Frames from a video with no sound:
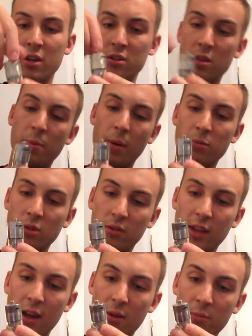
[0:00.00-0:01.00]
Tip upside
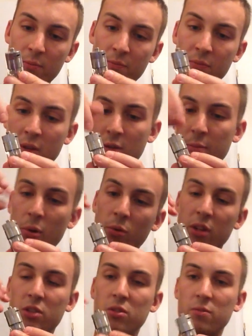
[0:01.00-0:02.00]
down, pull
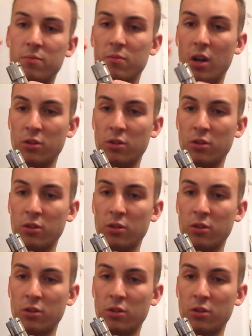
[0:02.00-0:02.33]
this,